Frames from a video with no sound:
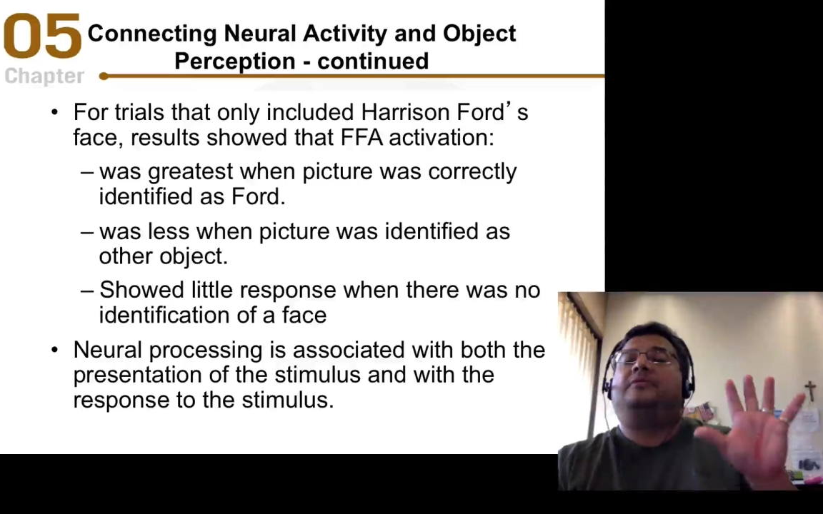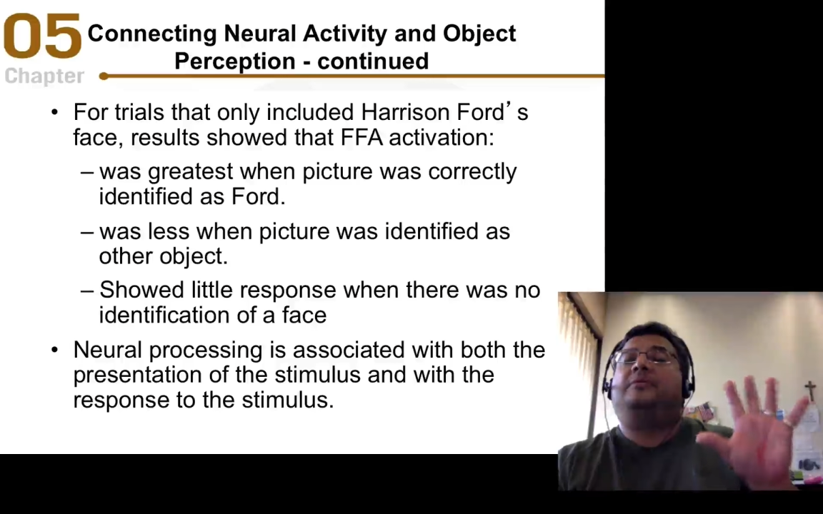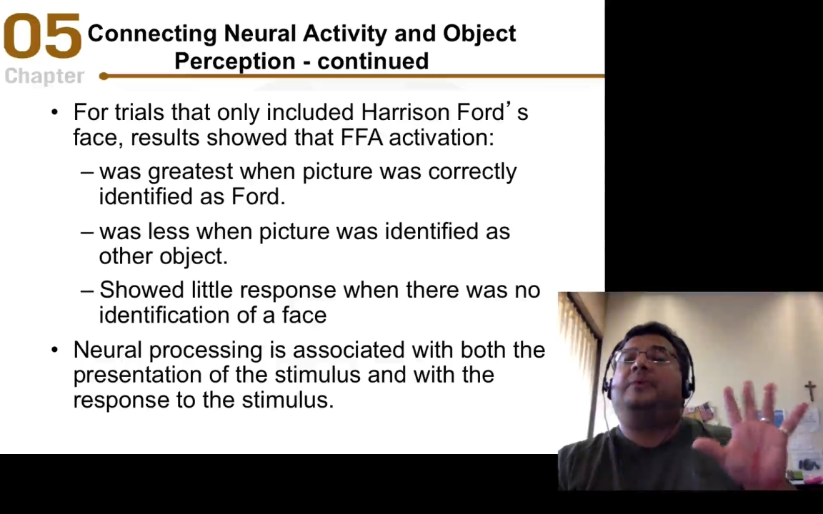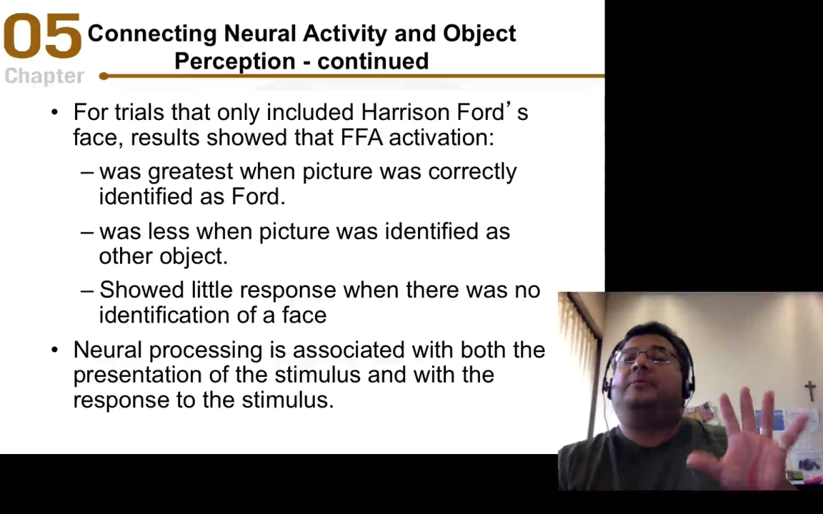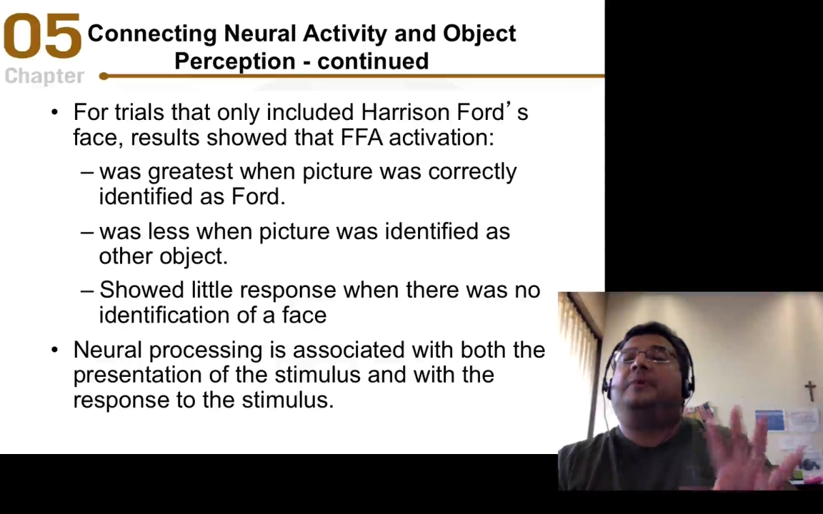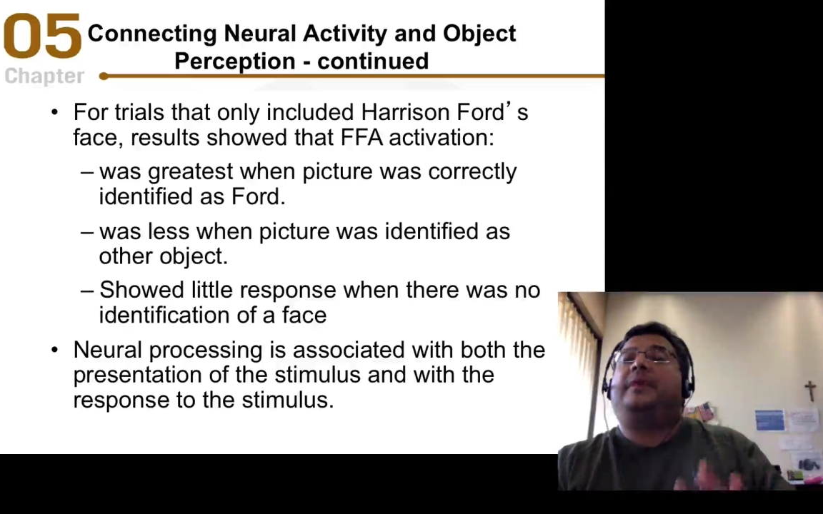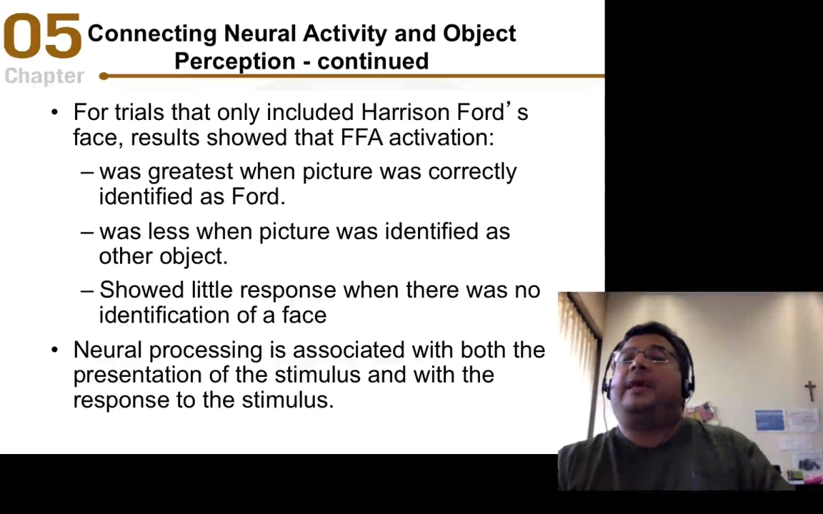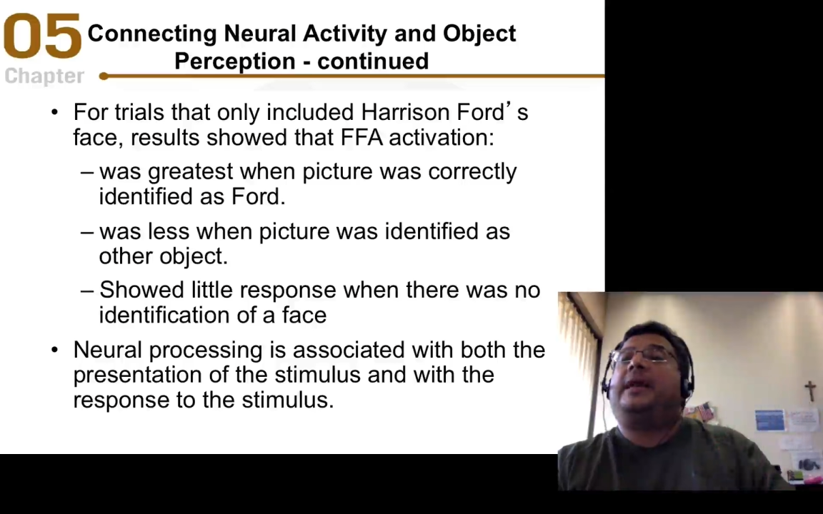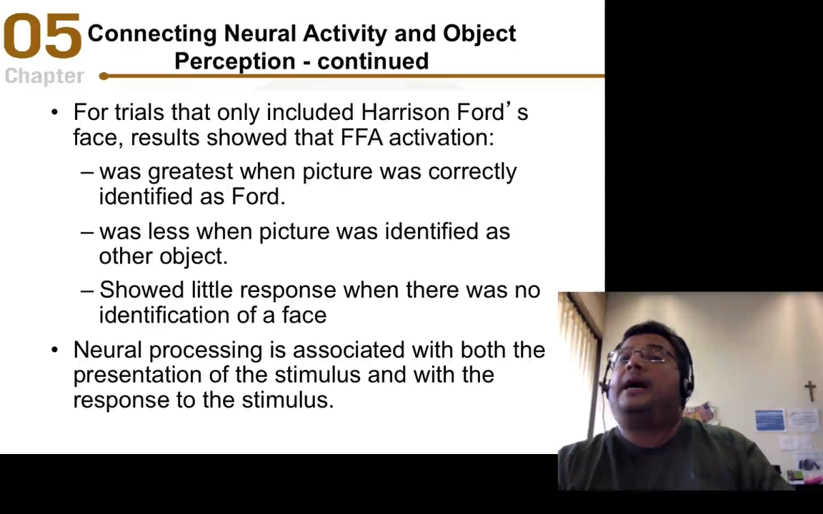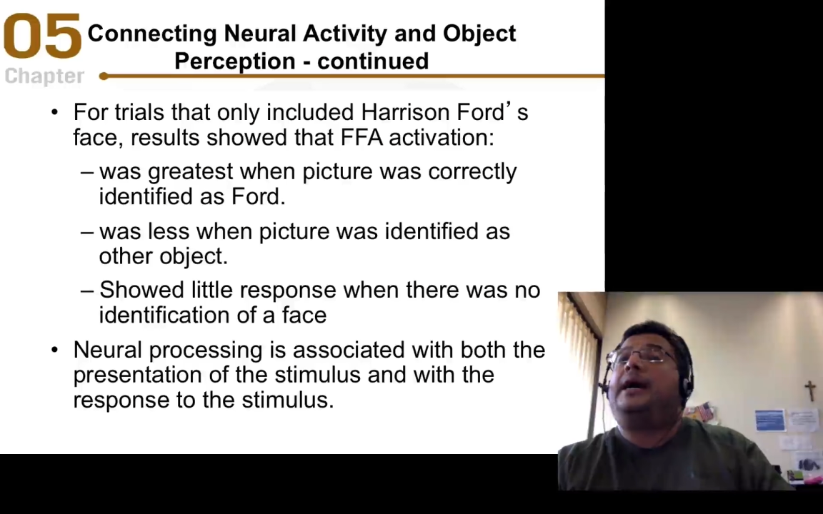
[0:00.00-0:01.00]
remember
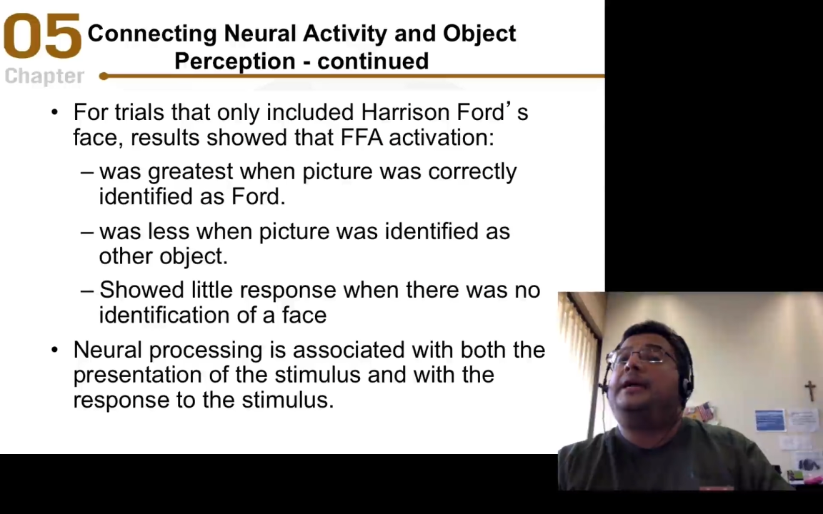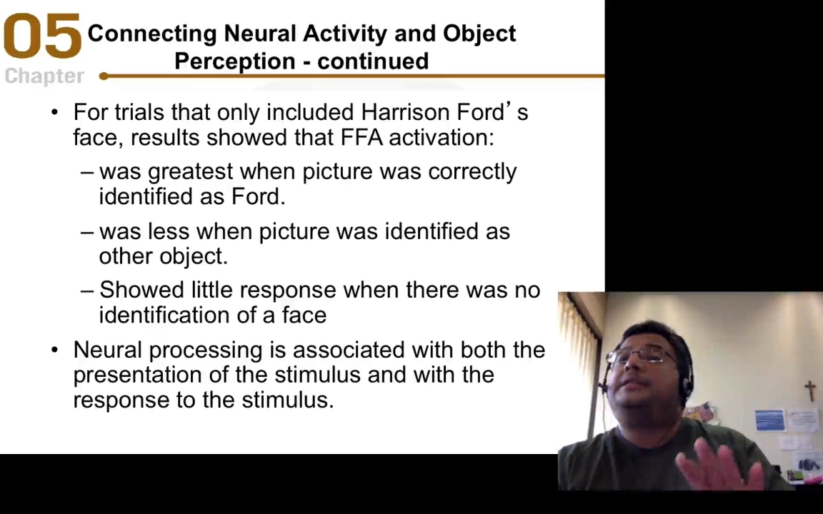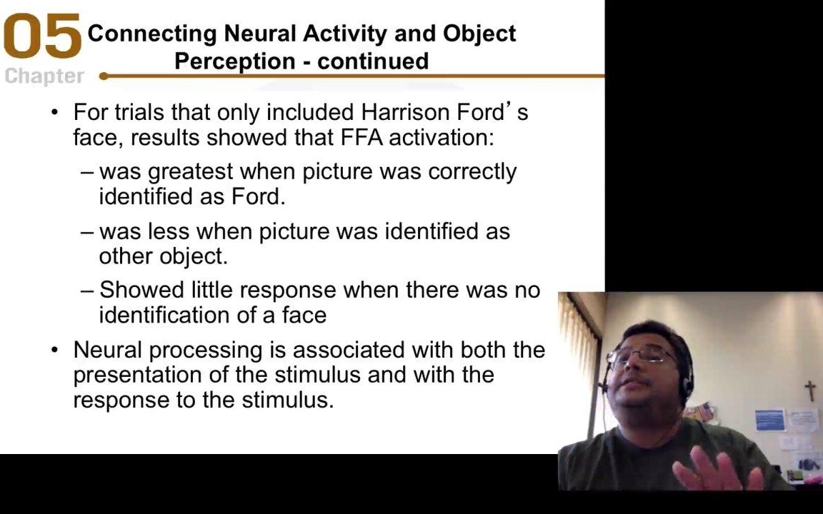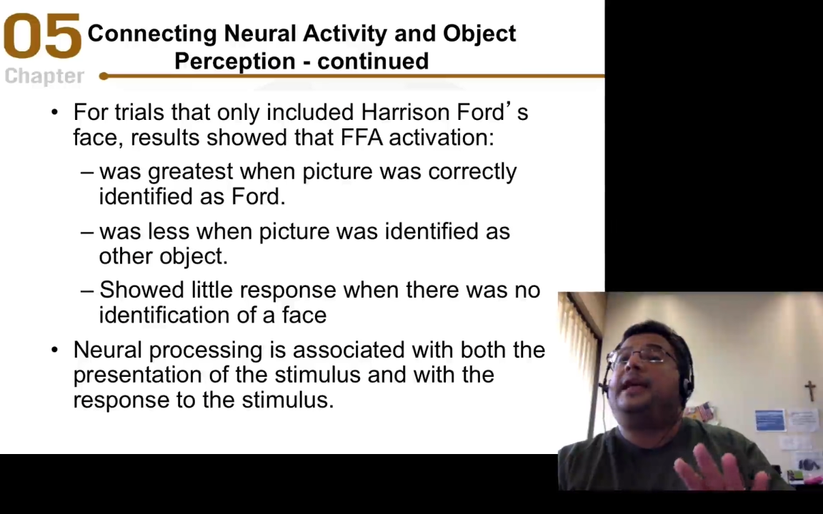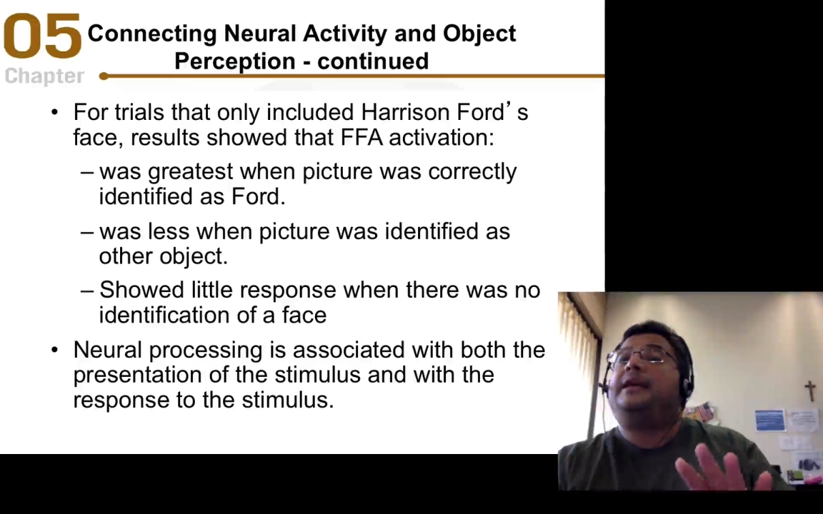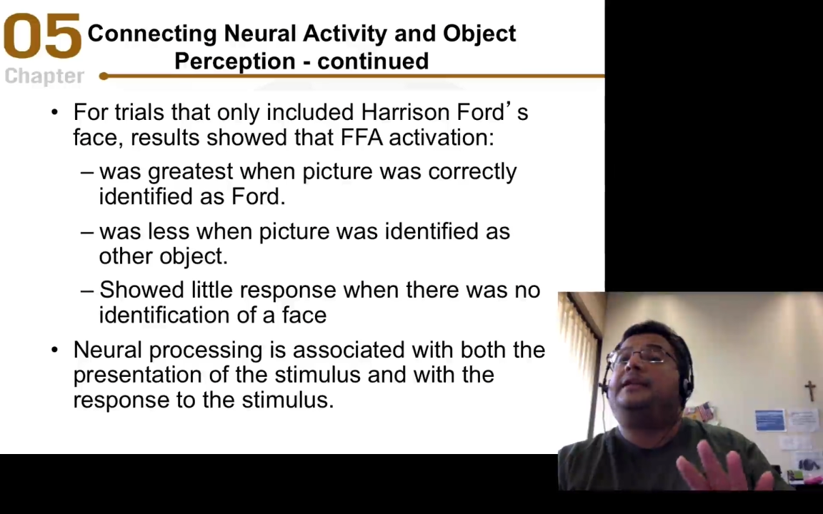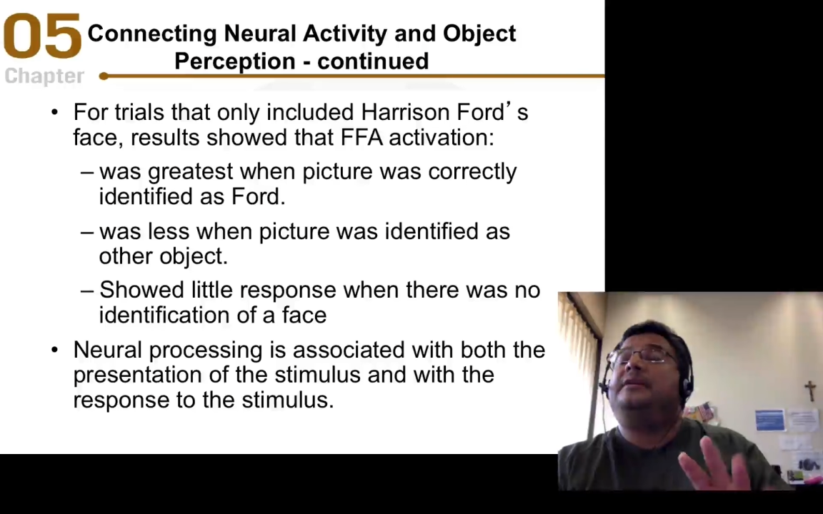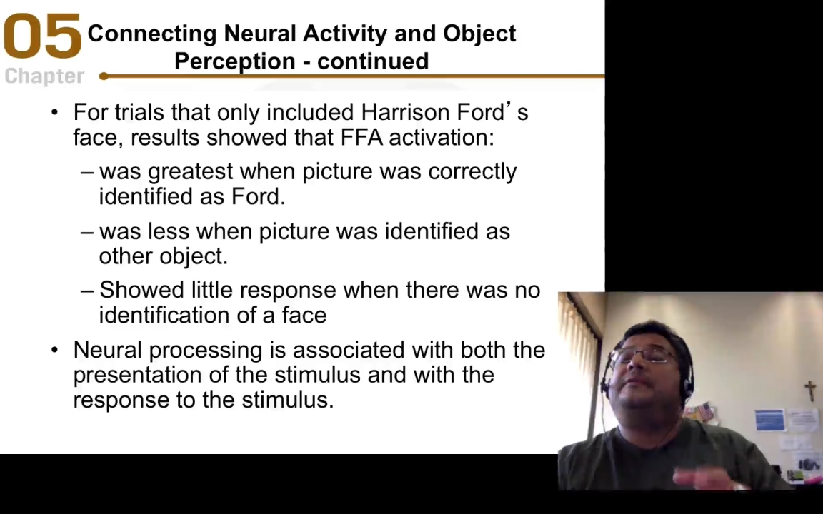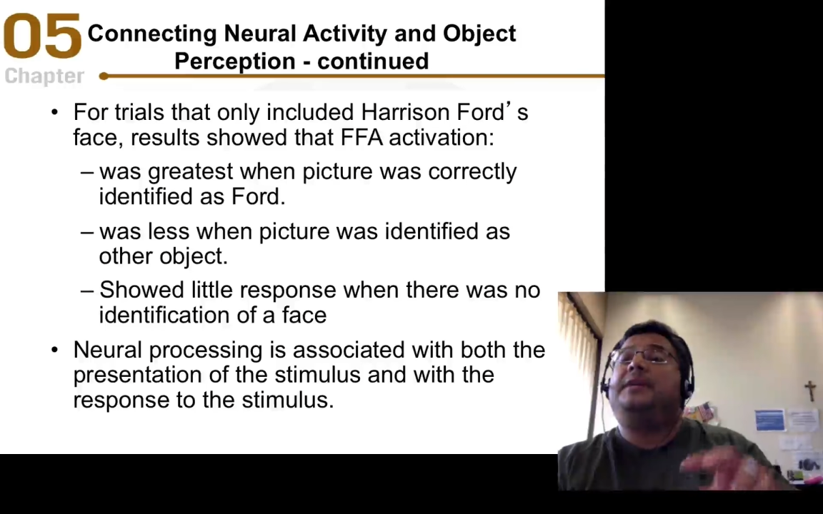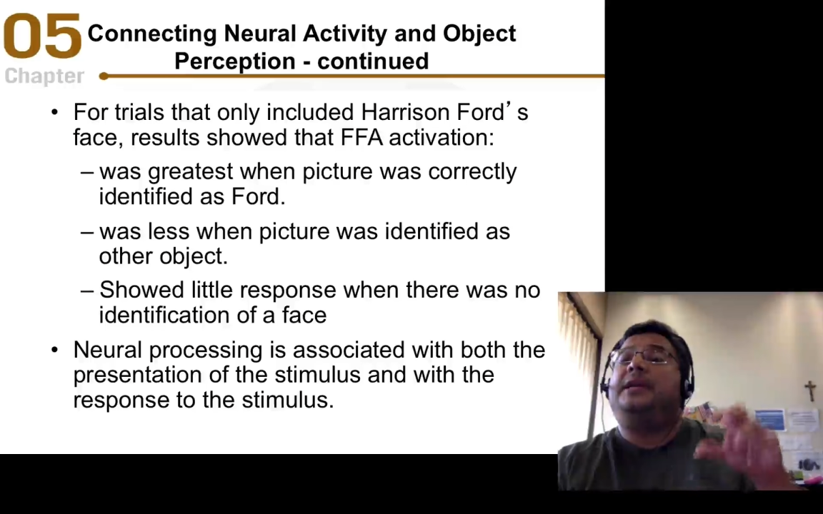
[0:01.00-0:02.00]
that highest
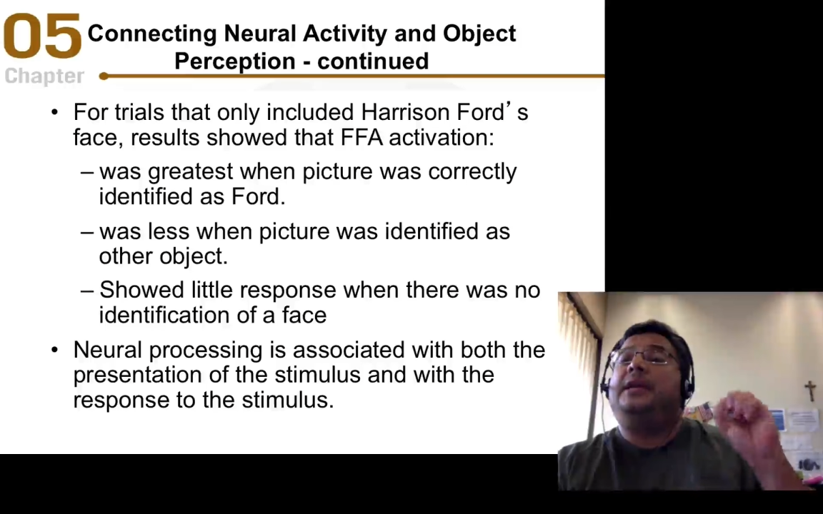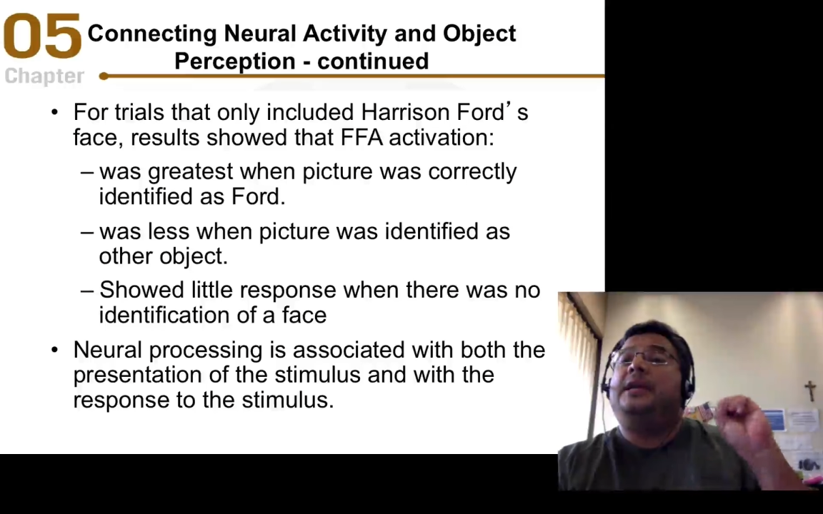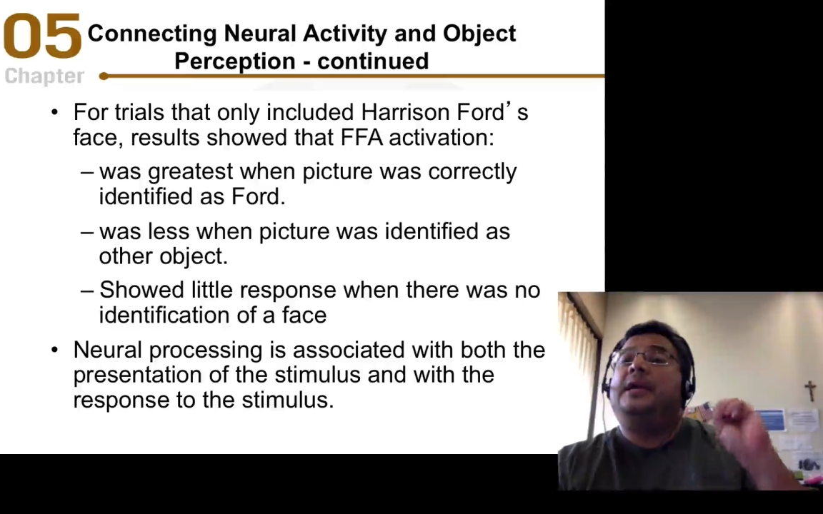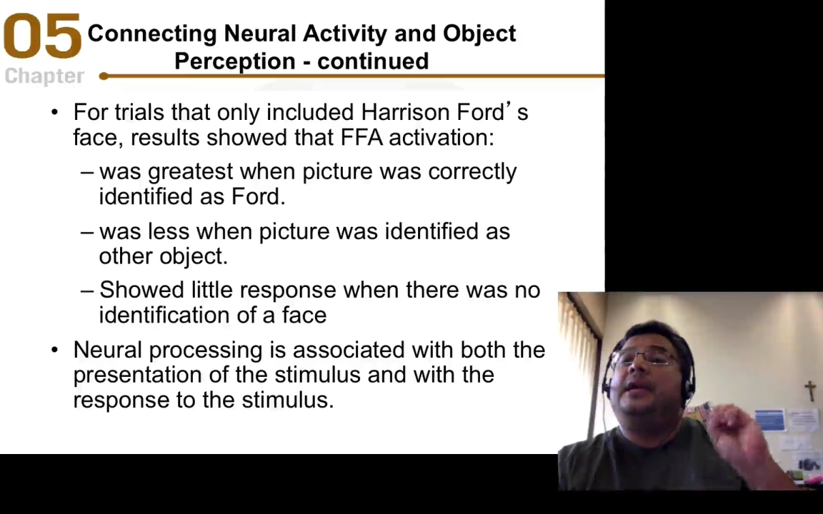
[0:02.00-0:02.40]
activity